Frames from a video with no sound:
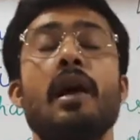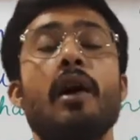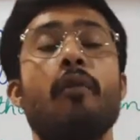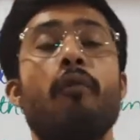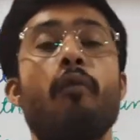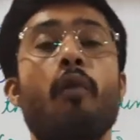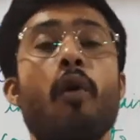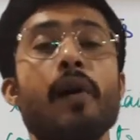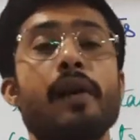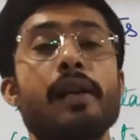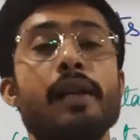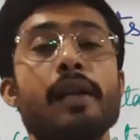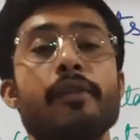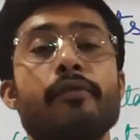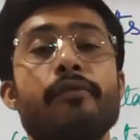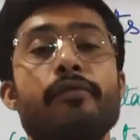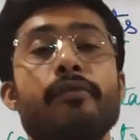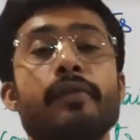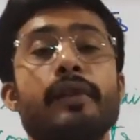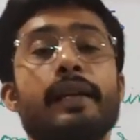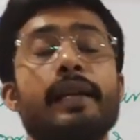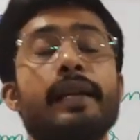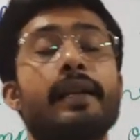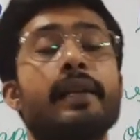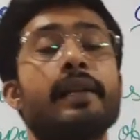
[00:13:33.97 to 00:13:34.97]
what if
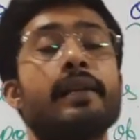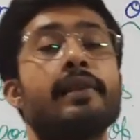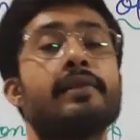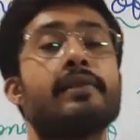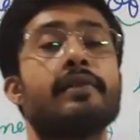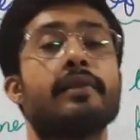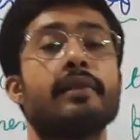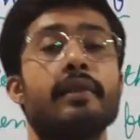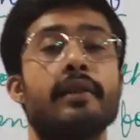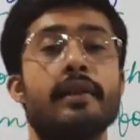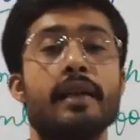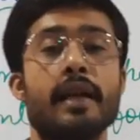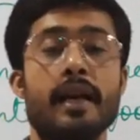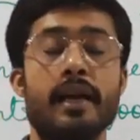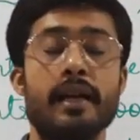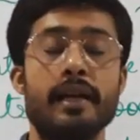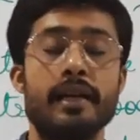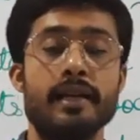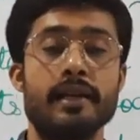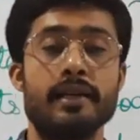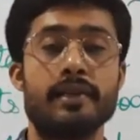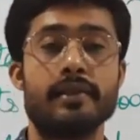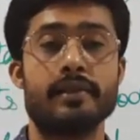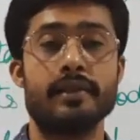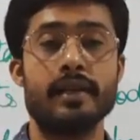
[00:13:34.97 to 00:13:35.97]

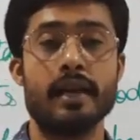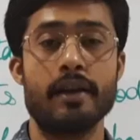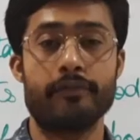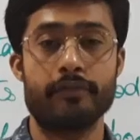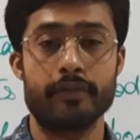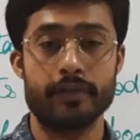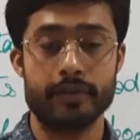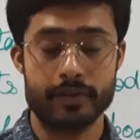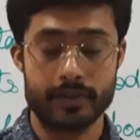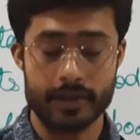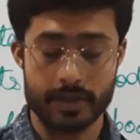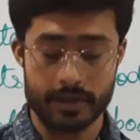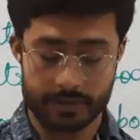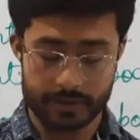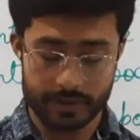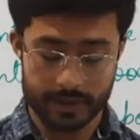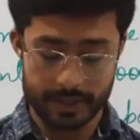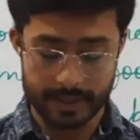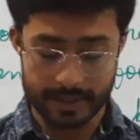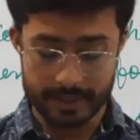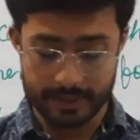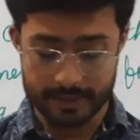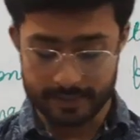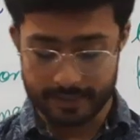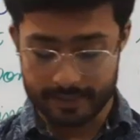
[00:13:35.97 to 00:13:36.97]
its
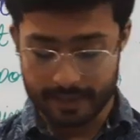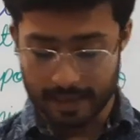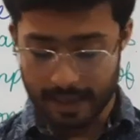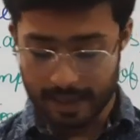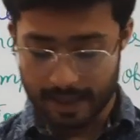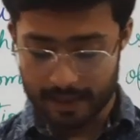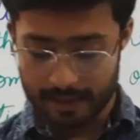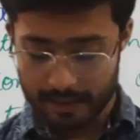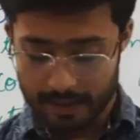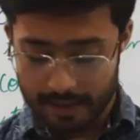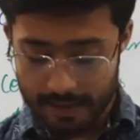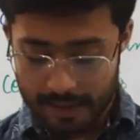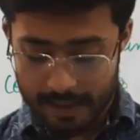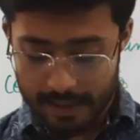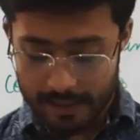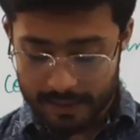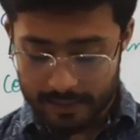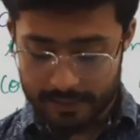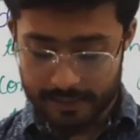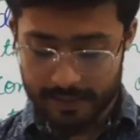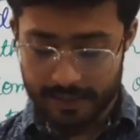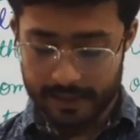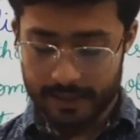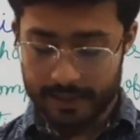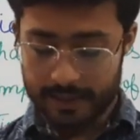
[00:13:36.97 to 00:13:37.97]
deficiency is there?
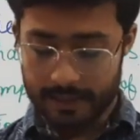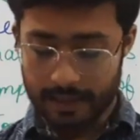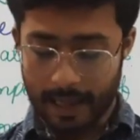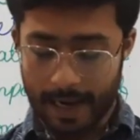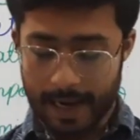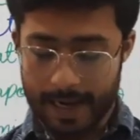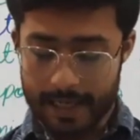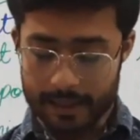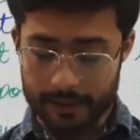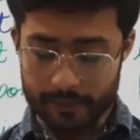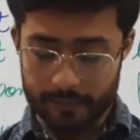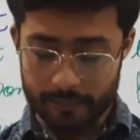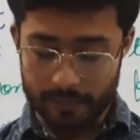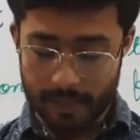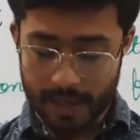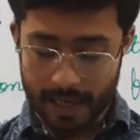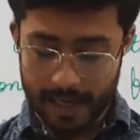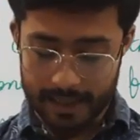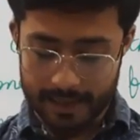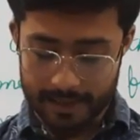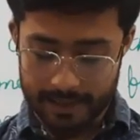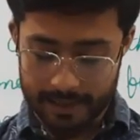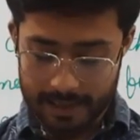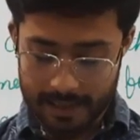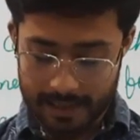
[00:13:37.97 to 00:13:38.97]
See, night
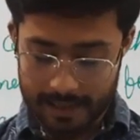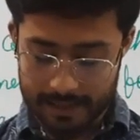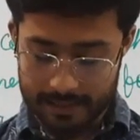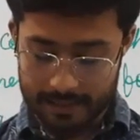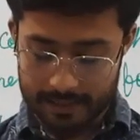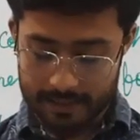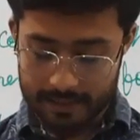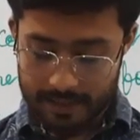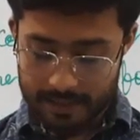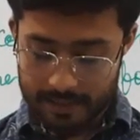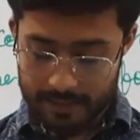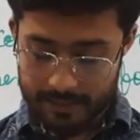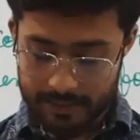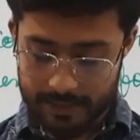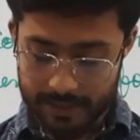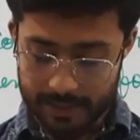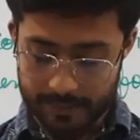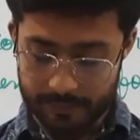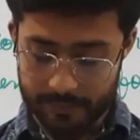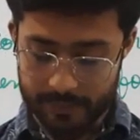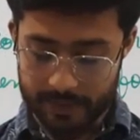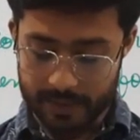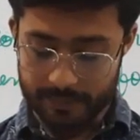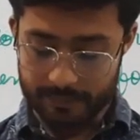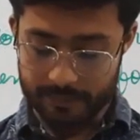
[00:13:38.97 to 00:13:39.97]
blindness,
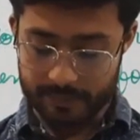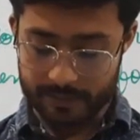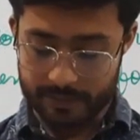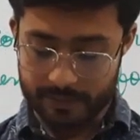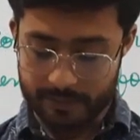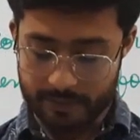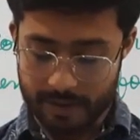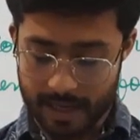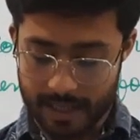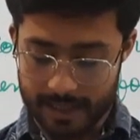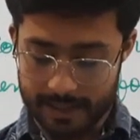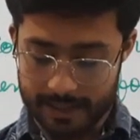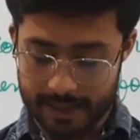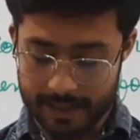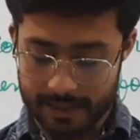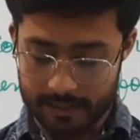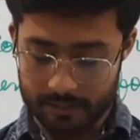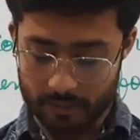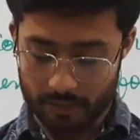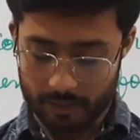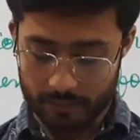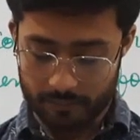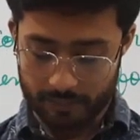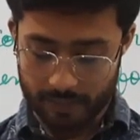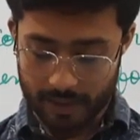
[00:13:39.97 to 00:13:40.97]
symptoms, dryness
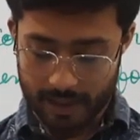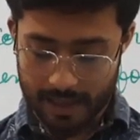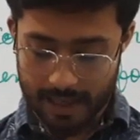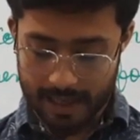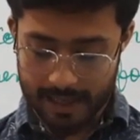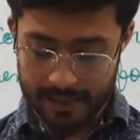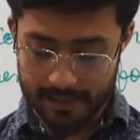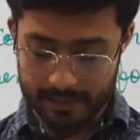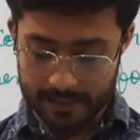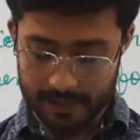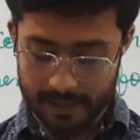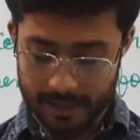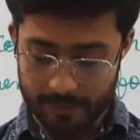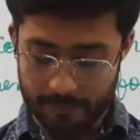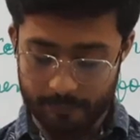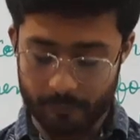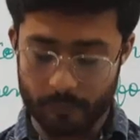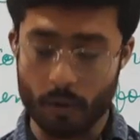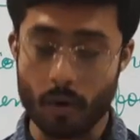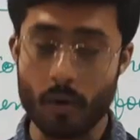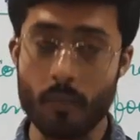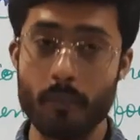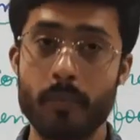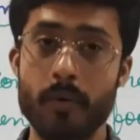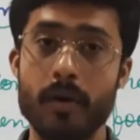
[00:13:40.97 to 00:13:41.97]
of eyes,
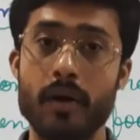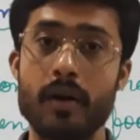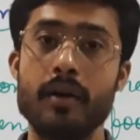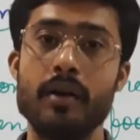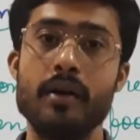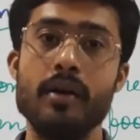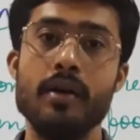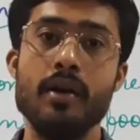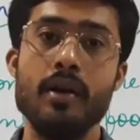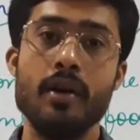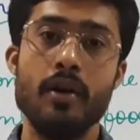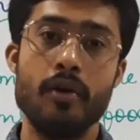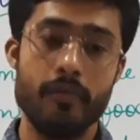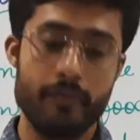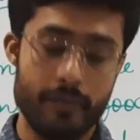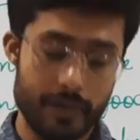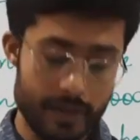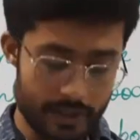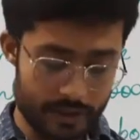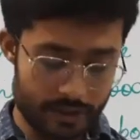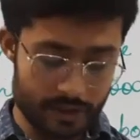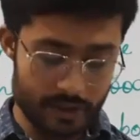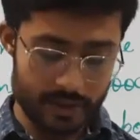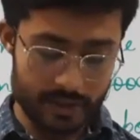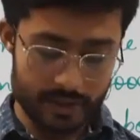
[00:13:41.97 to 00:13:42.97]
improper
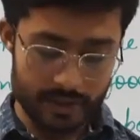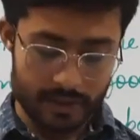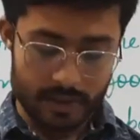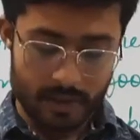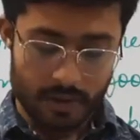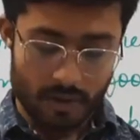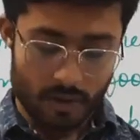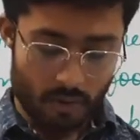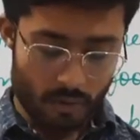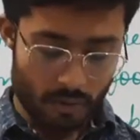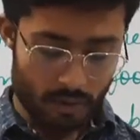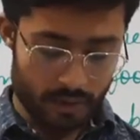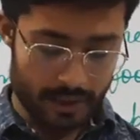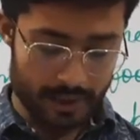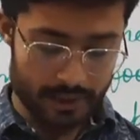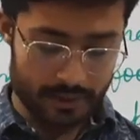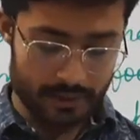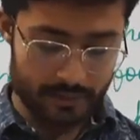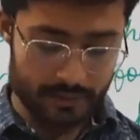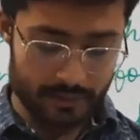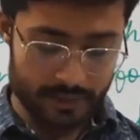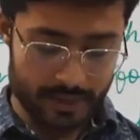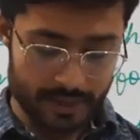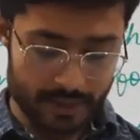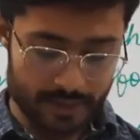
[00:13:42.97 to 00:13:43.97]
vision. Okay
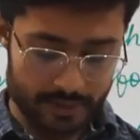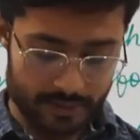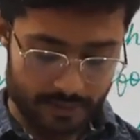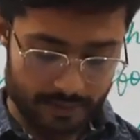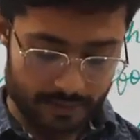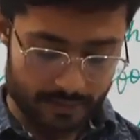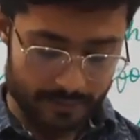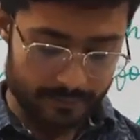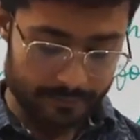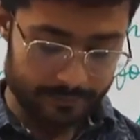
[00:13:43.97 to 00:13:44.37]
students,